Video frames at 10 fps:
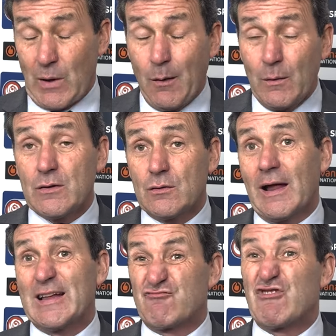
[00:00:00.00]
Our young
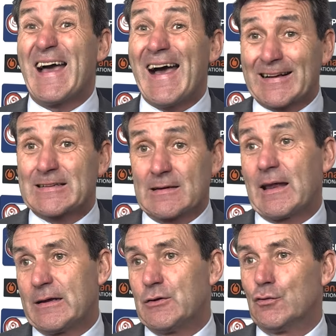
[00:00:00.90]
lads react
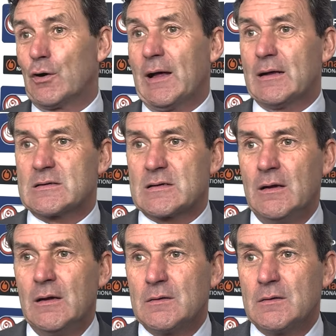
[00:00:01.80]
like young lads.